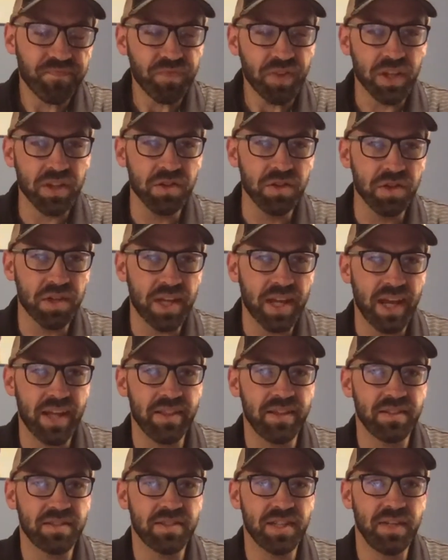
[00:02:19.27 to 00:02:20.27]
look at
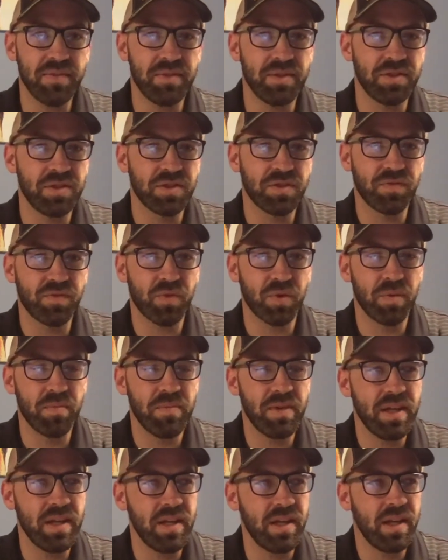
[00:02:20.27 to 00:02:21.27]
this evening just for a
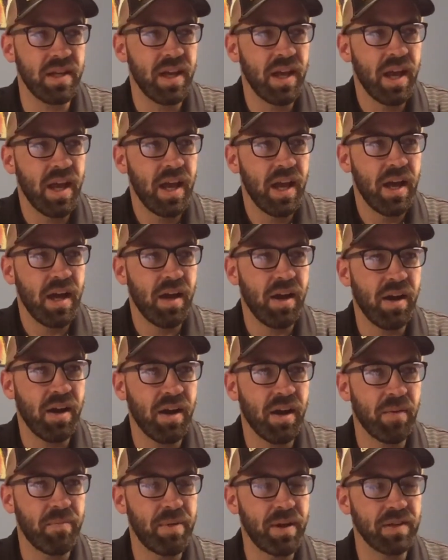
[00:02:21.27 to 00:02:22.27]
minute
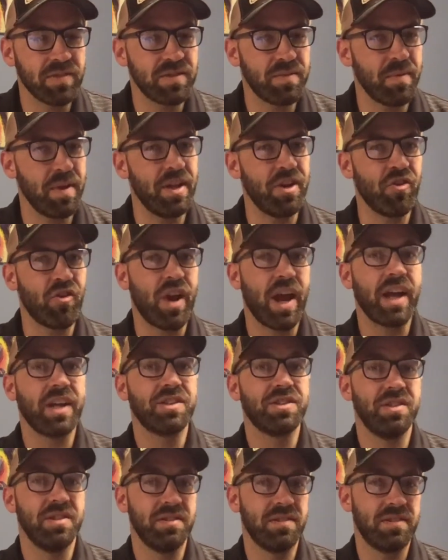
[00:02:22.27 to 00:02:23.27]
about some
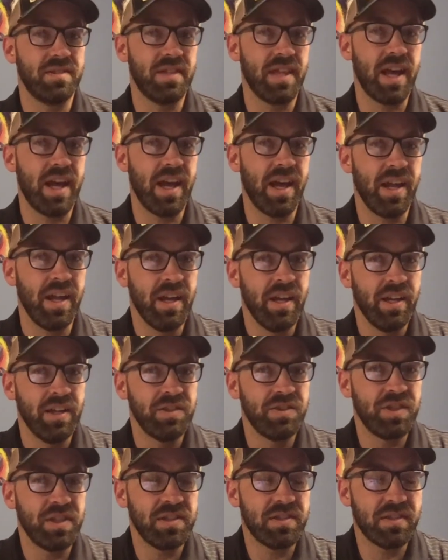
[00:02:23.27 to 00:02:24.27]
interactions that
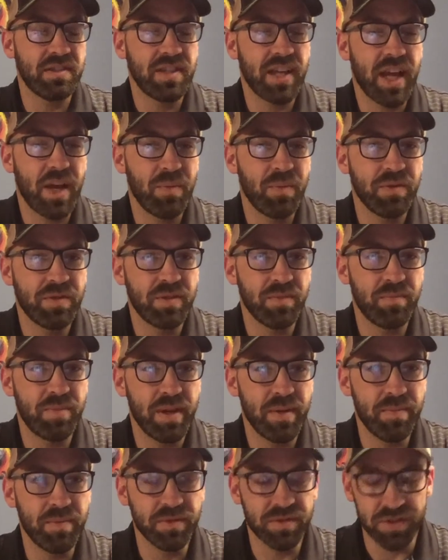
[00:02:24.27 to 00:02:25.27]
Jesus had with some
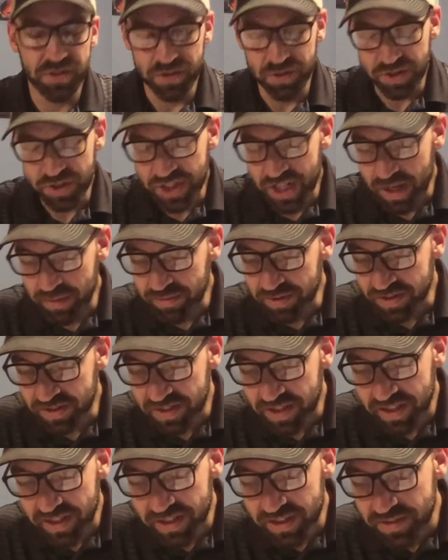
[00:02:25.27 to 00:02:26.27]
people. So Luke chapter
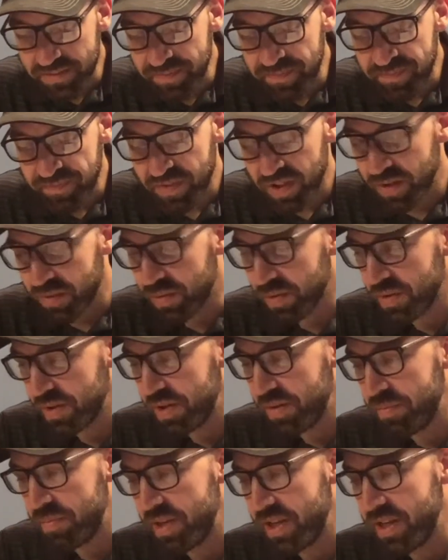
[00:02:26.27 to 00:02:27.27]
10, we're going to
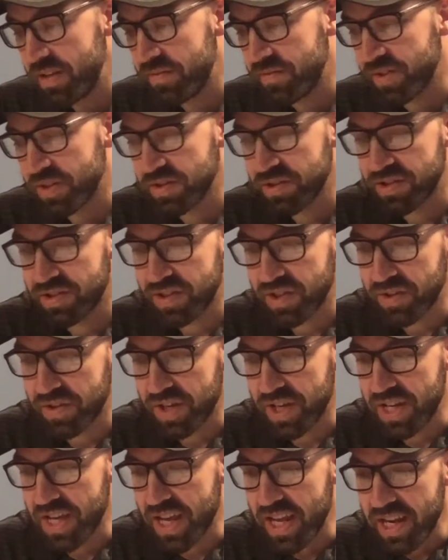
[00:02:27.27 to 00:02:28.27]
be in verse
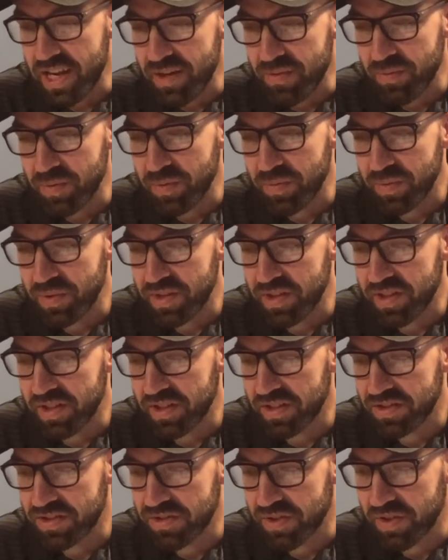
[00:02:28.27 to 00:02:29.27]
38 when we
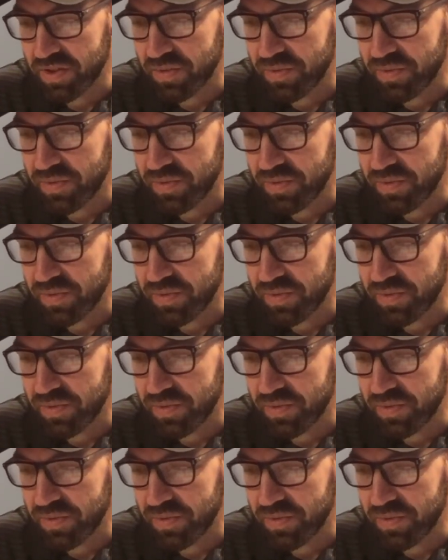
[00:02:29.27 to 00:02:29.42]
start